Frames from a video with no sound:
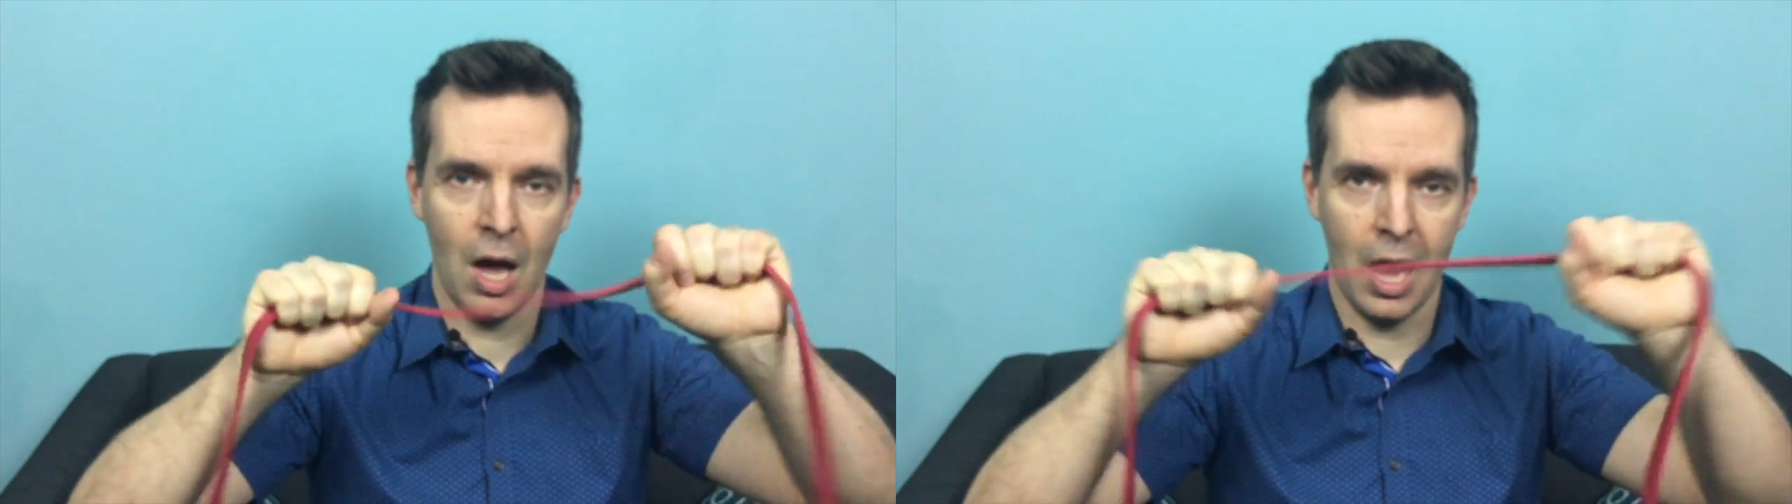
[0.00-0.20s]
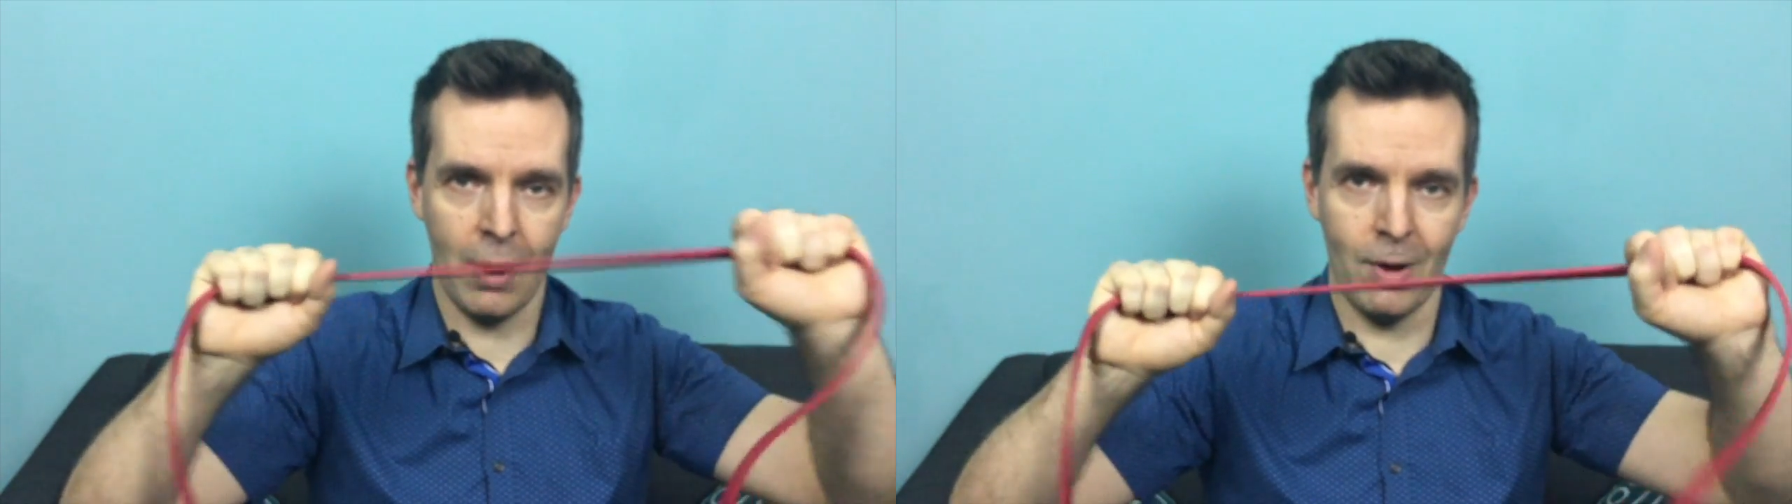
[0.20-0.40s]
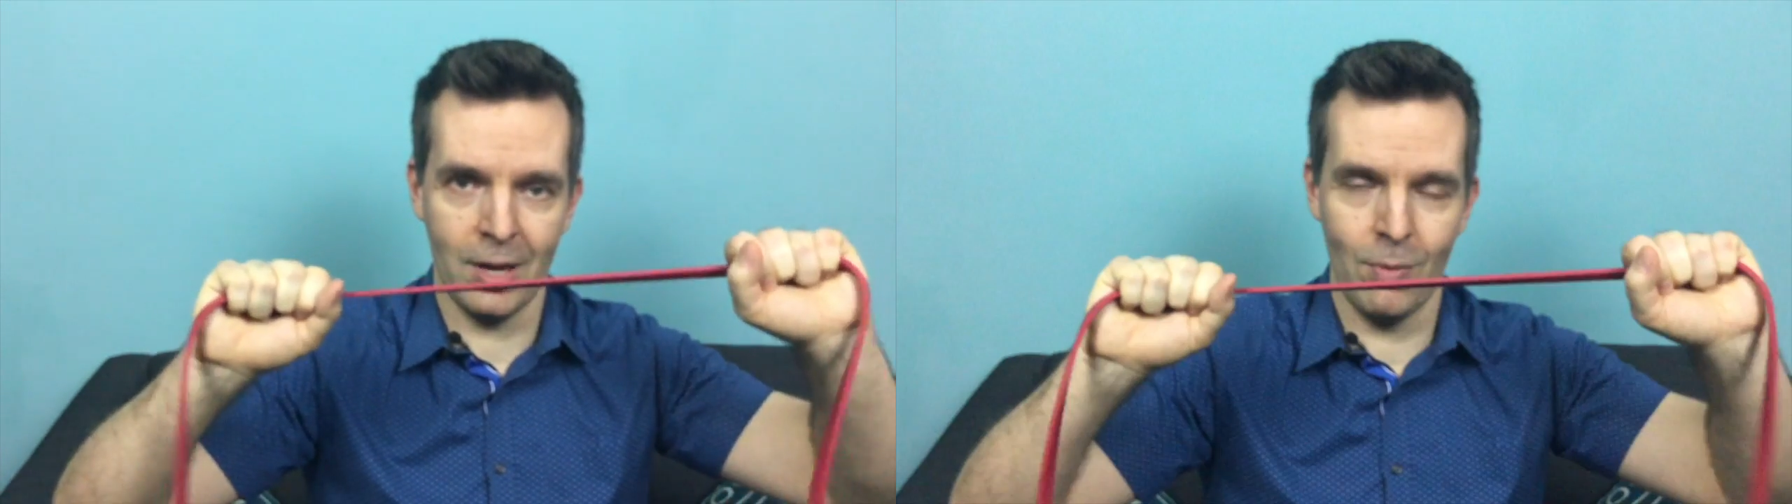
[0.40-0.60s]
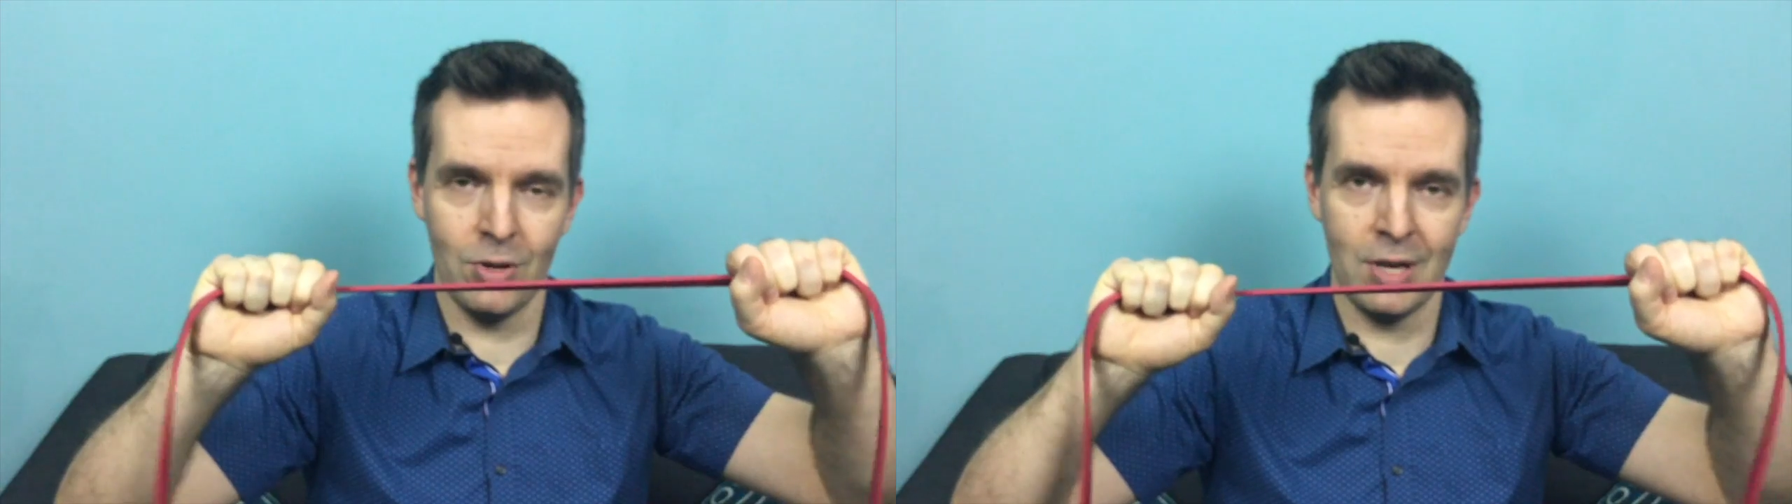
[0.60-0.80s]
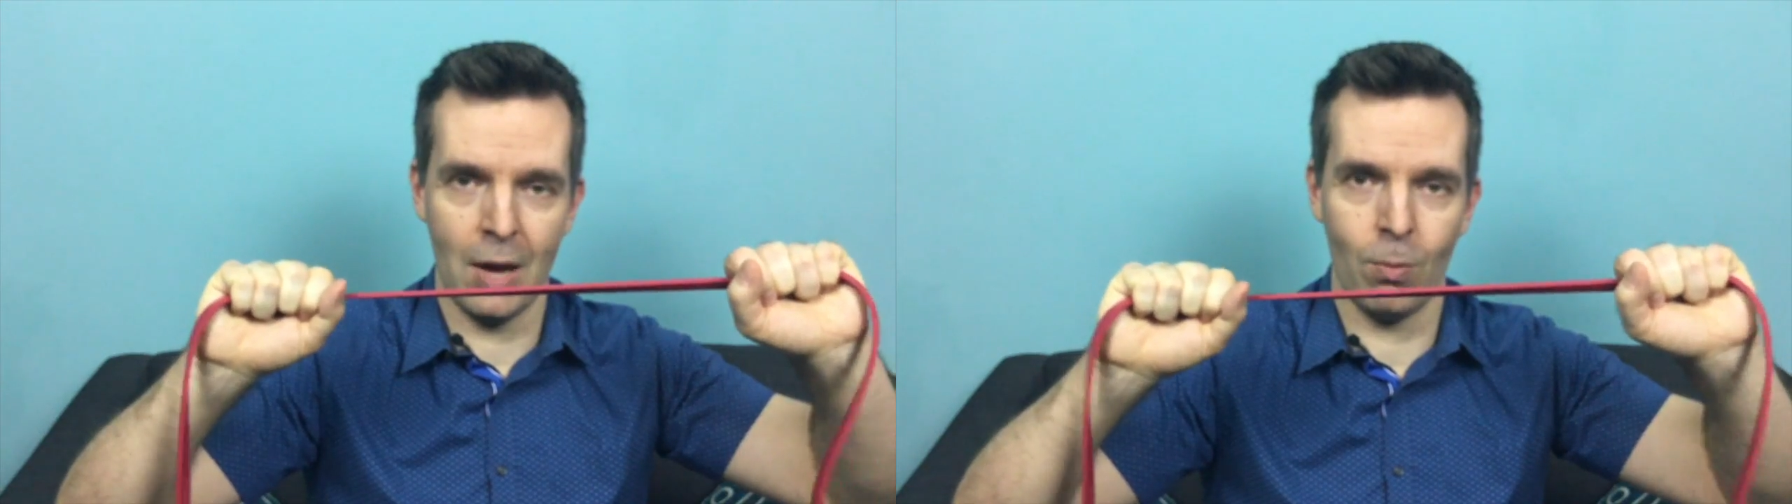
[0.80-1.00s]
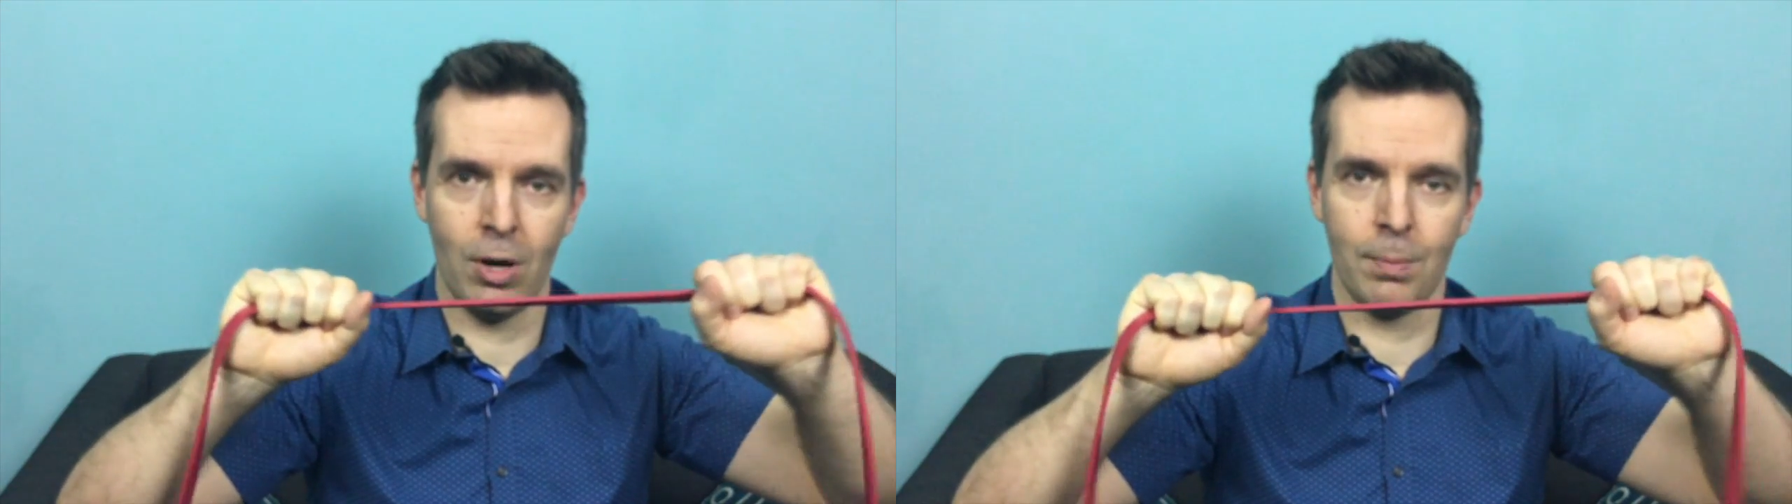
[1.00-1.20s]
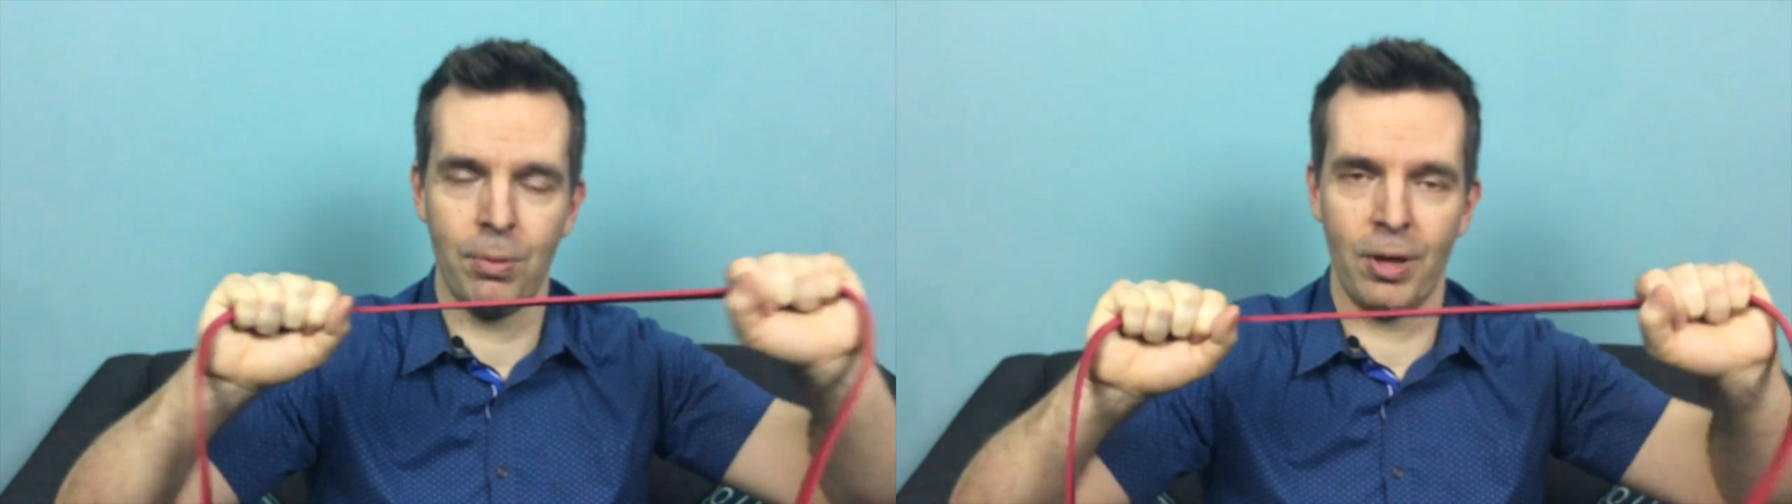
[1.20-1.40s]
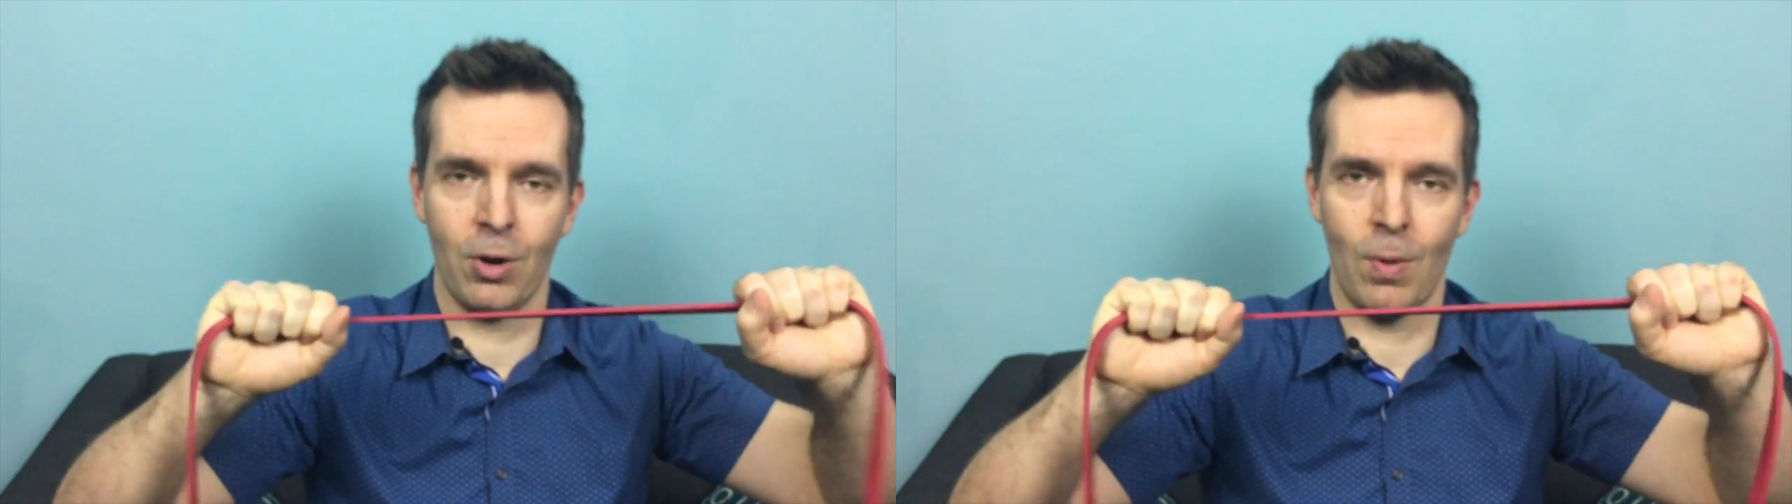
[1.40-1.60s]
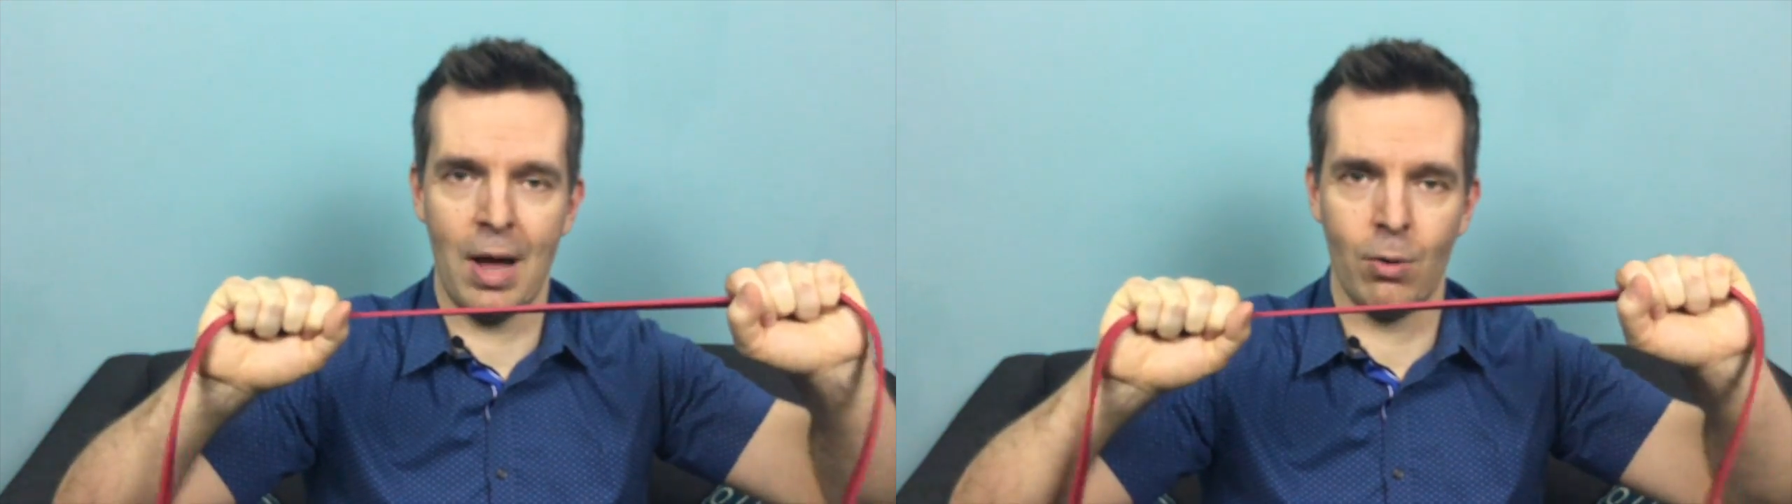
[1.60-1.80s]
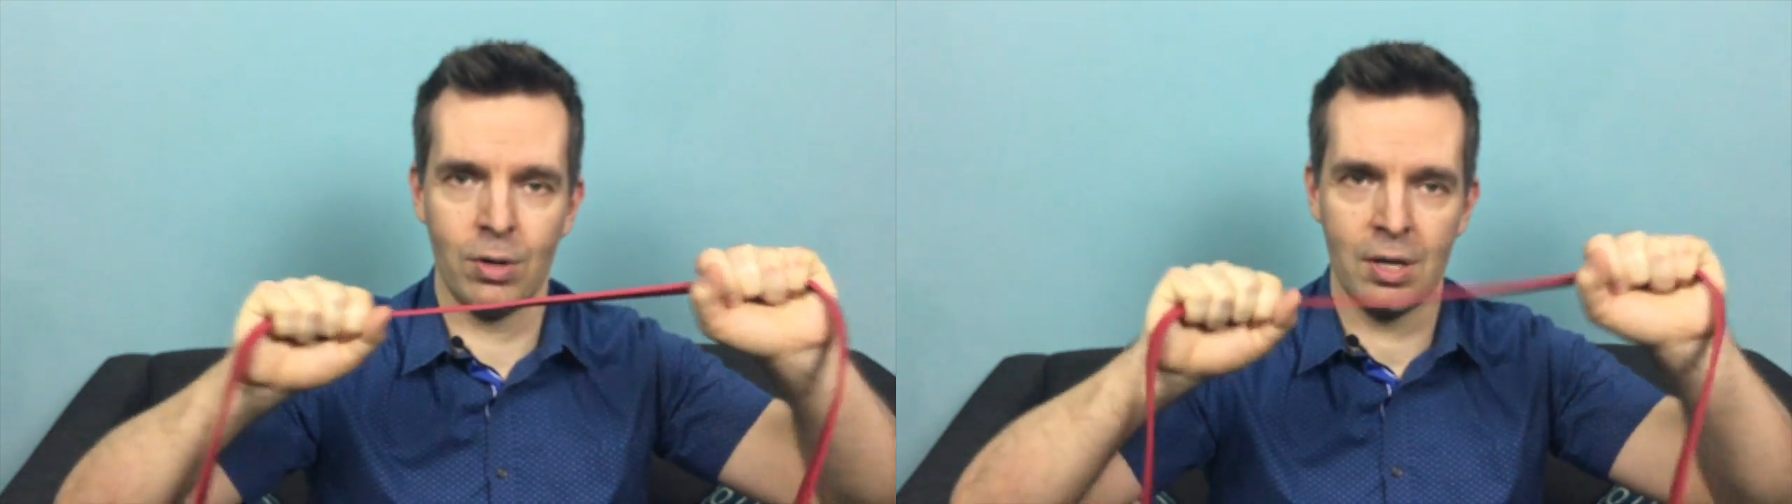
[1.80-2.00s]
I recommend you get one, play
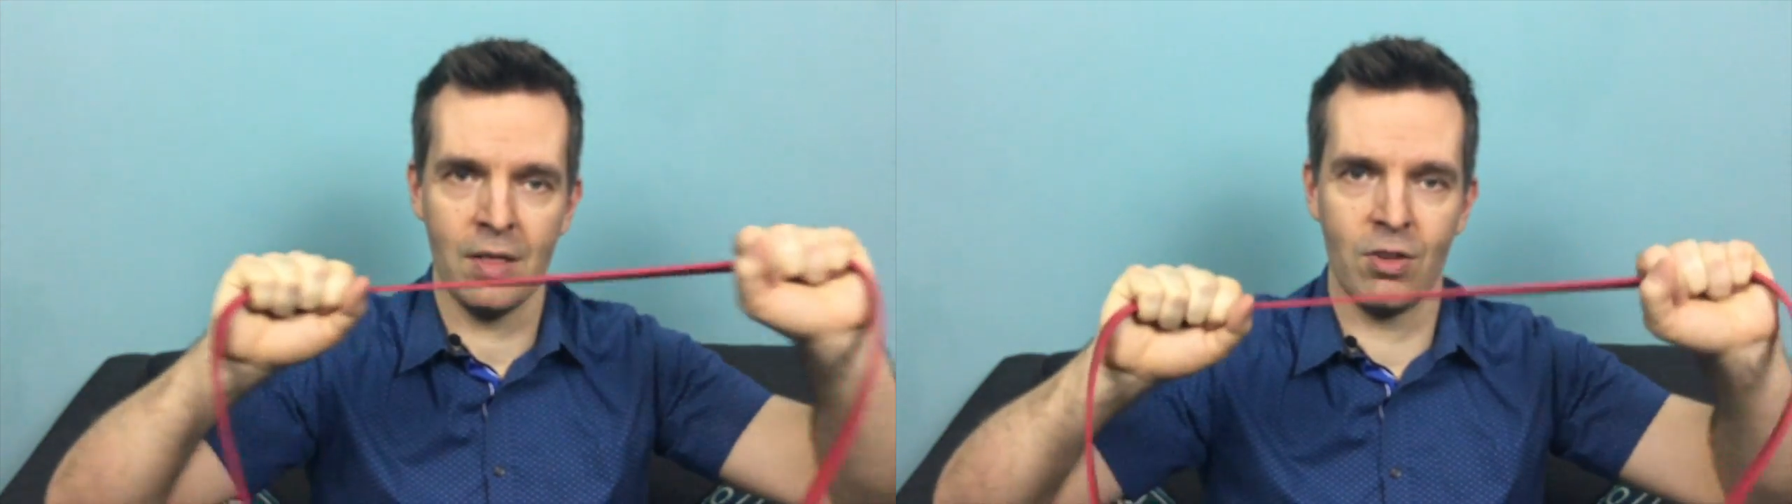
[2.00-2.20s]
around.